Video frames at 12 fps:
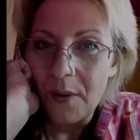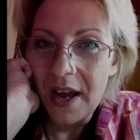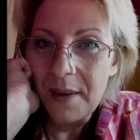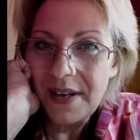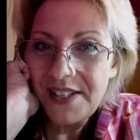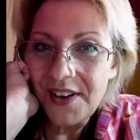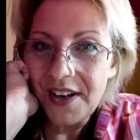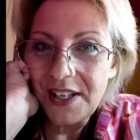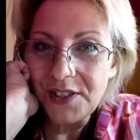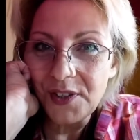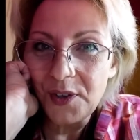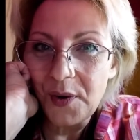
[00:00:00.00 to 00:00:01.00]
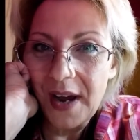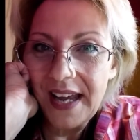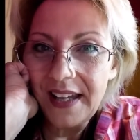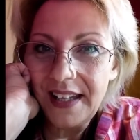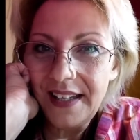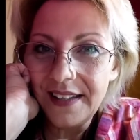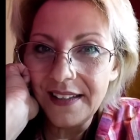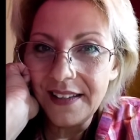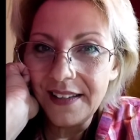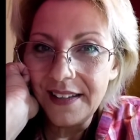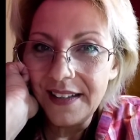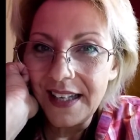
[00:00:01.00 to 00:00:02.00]
Why am I talking so quietly?
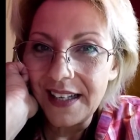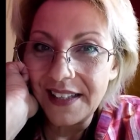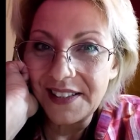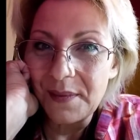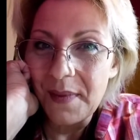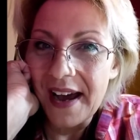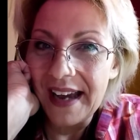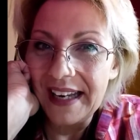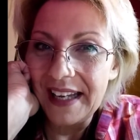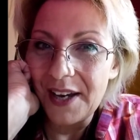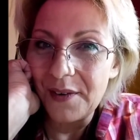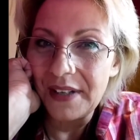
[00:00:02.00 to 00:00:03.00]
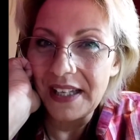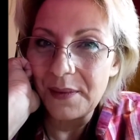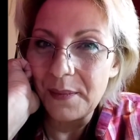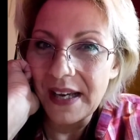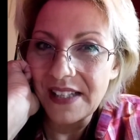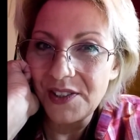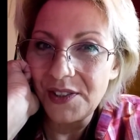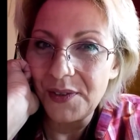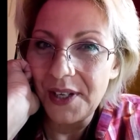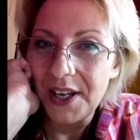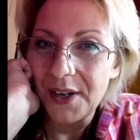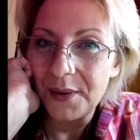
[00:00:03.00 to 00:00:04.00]
Because I'm hiding out in my
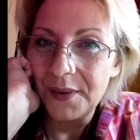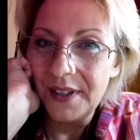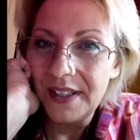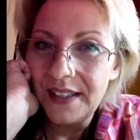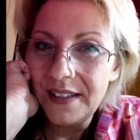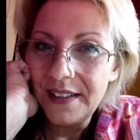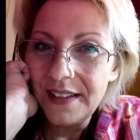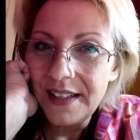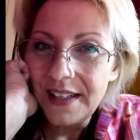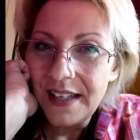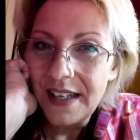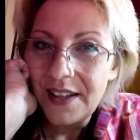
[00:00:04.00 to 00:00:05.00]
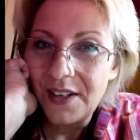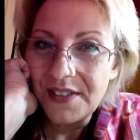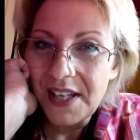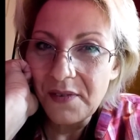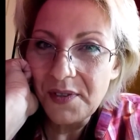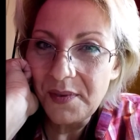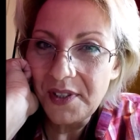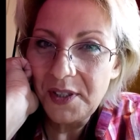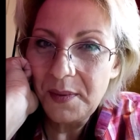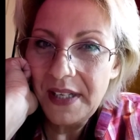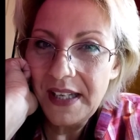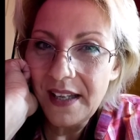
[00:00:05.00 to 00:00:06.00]
studio. There's housework to
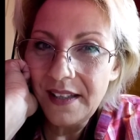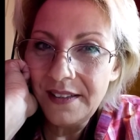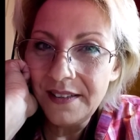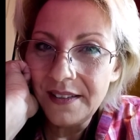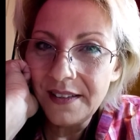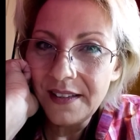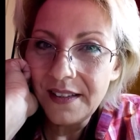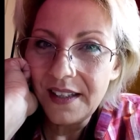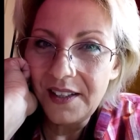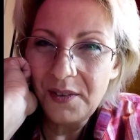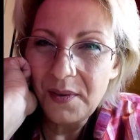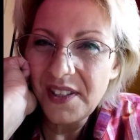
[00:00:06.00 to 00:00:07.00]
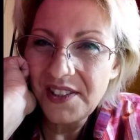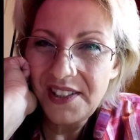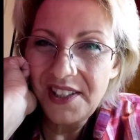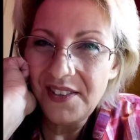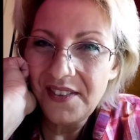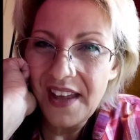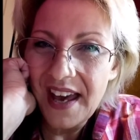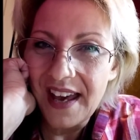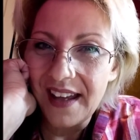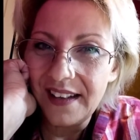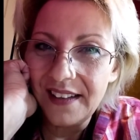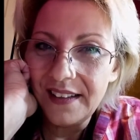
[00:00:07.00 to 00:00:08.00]
be done. Who wants to do
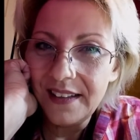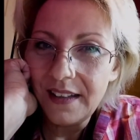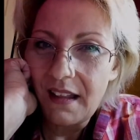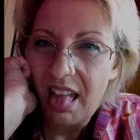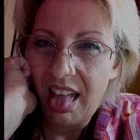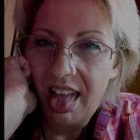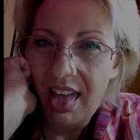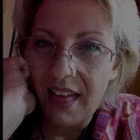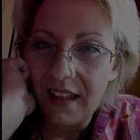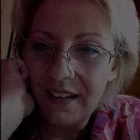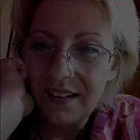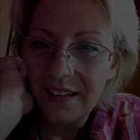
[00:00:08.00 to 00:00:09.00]
that? Ugh.